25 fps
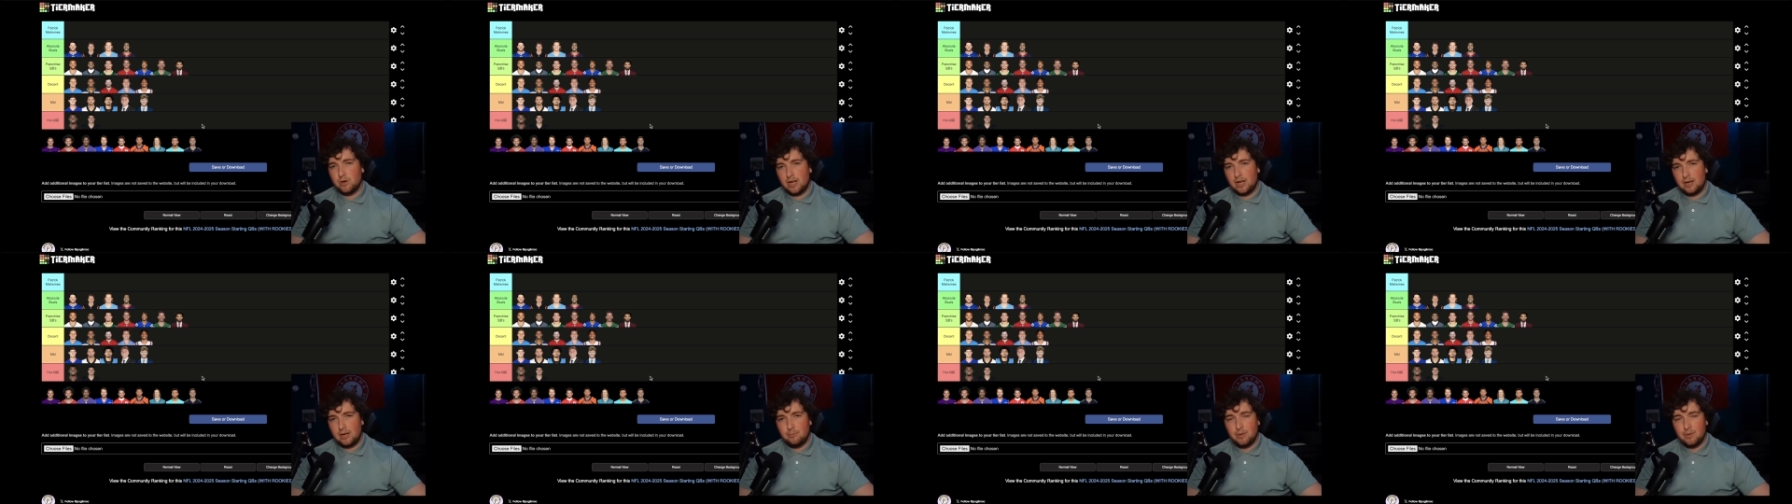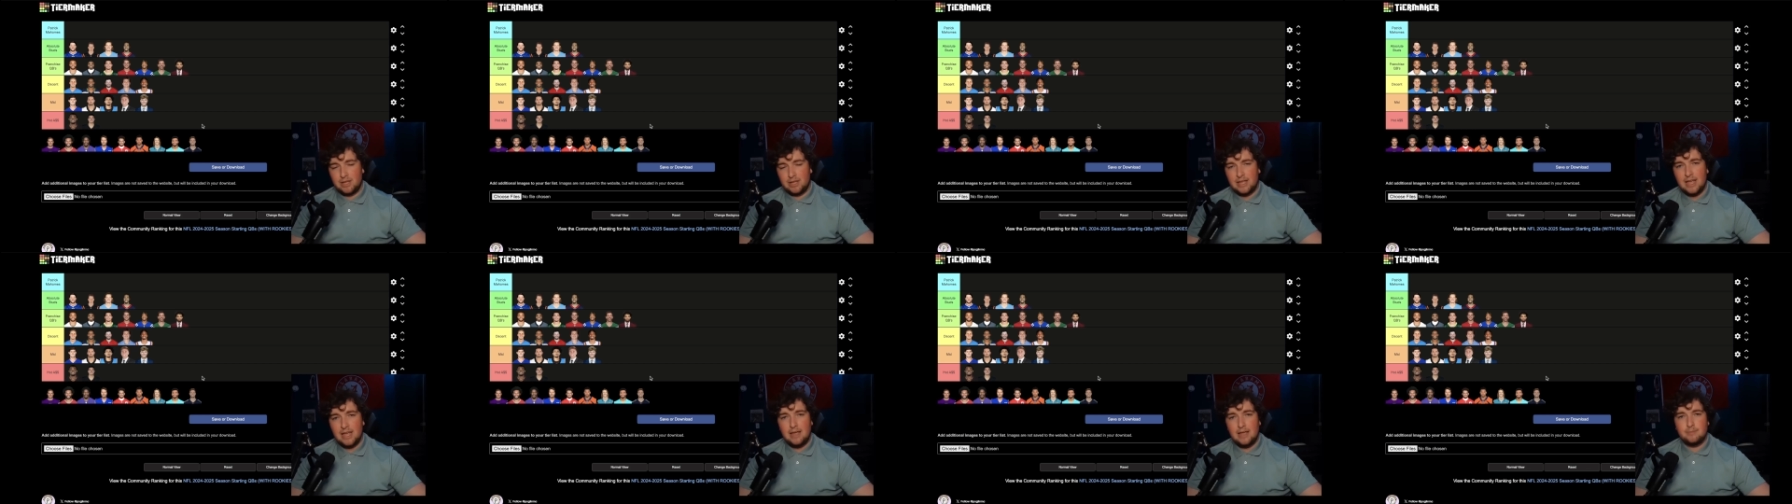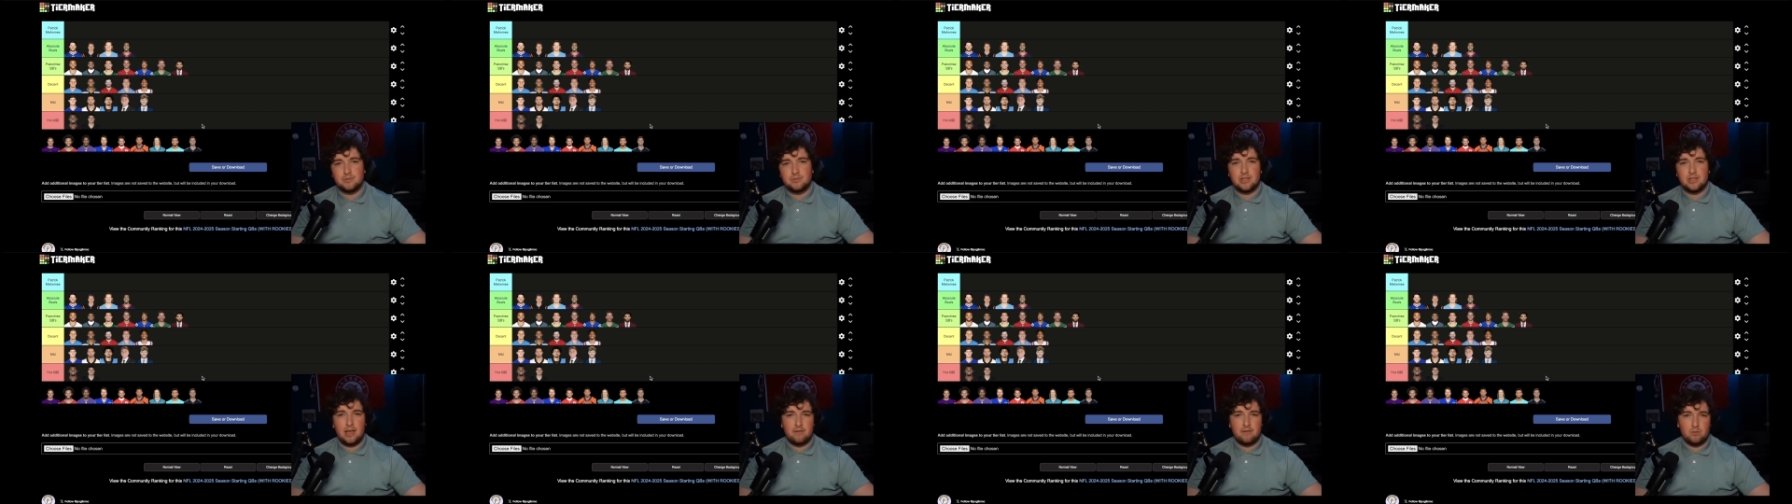any big
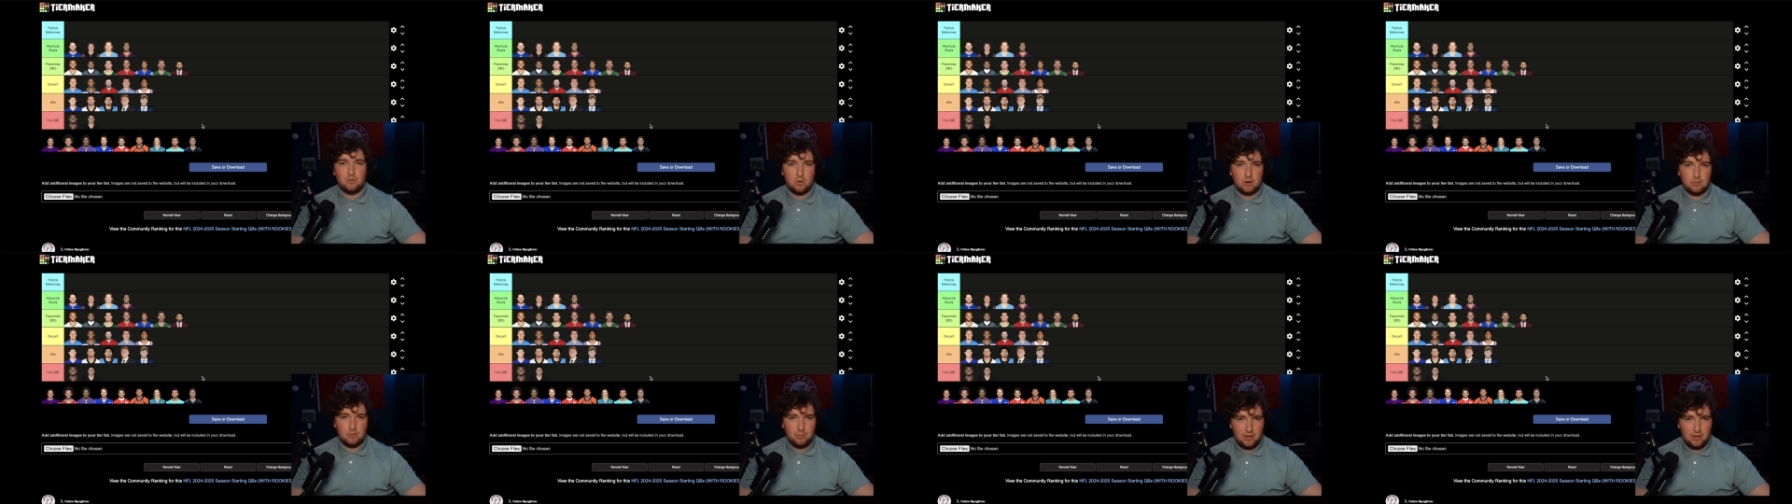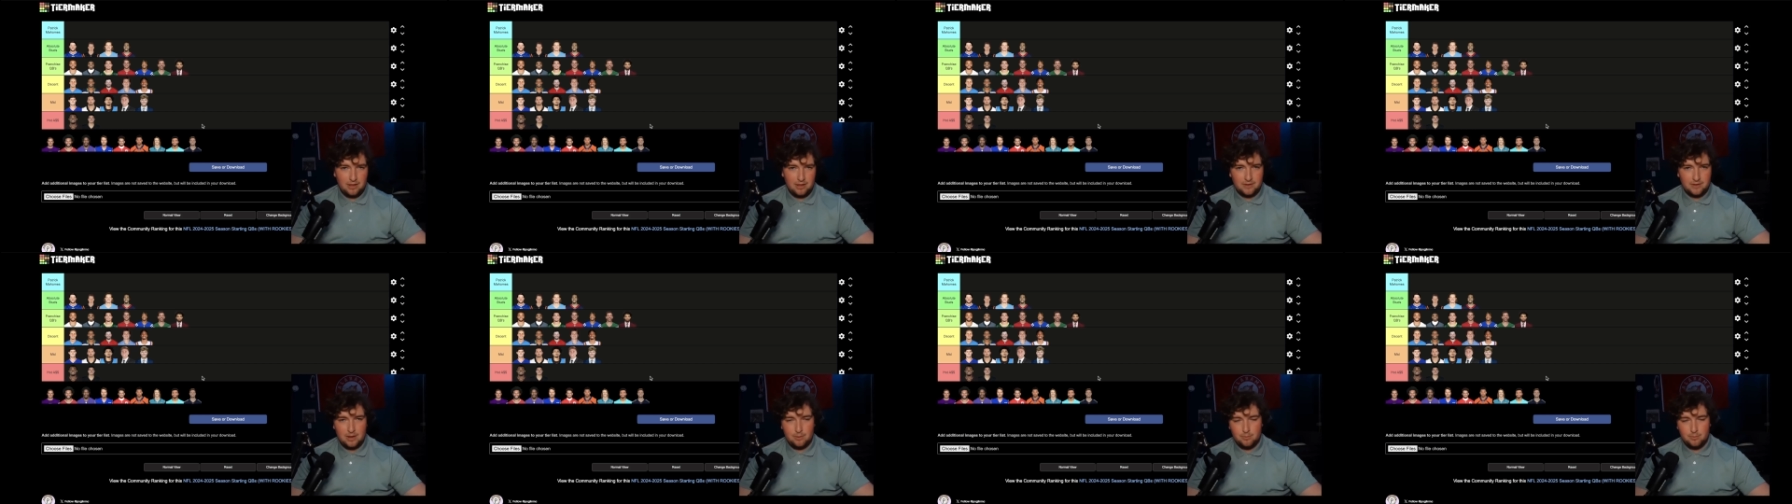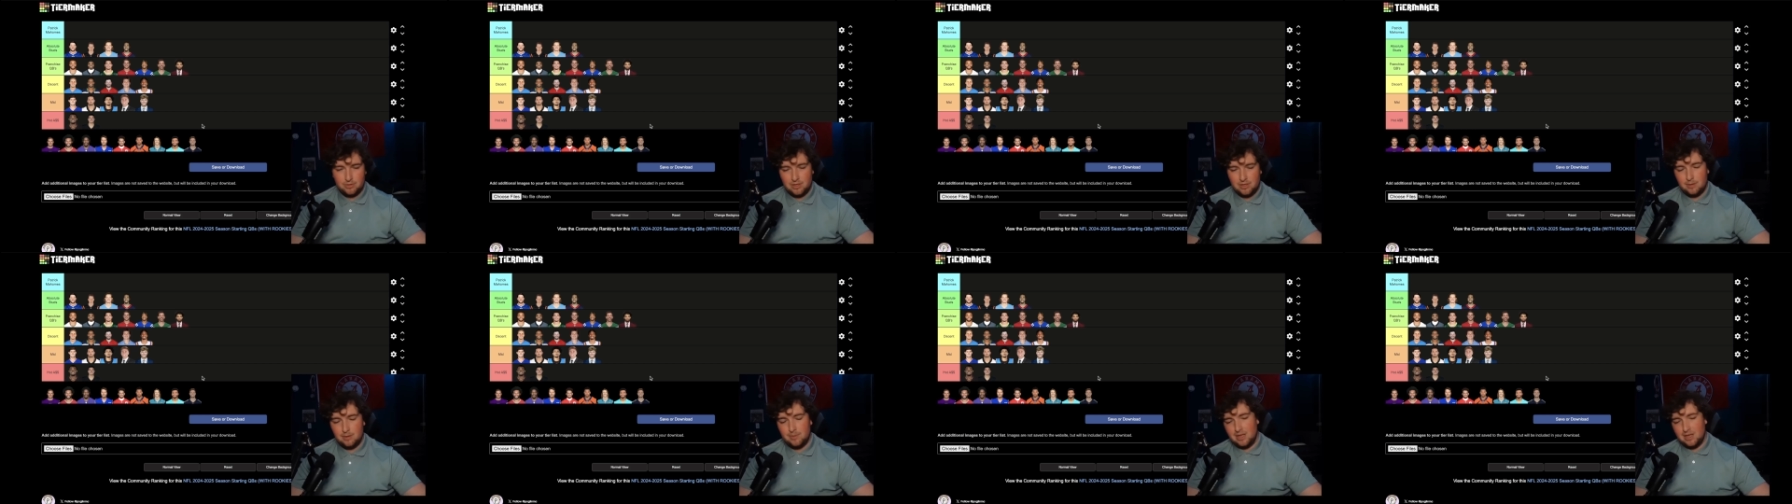games. They haven't won a playoff game with
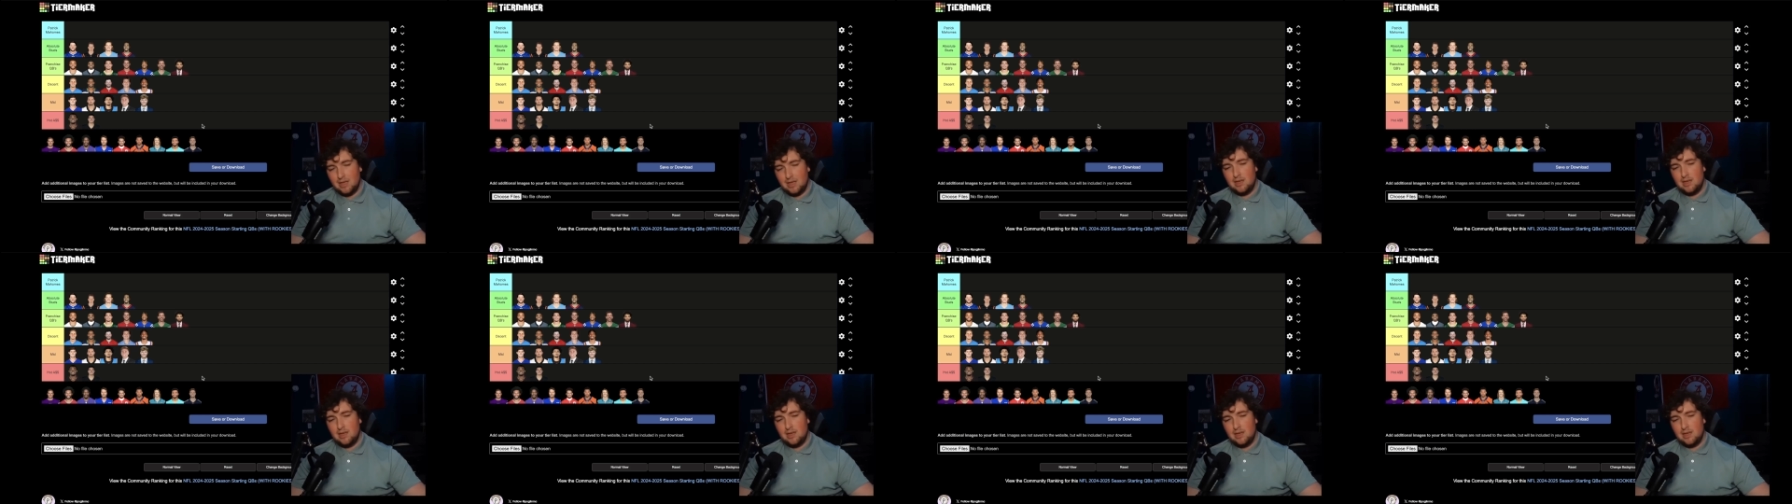him.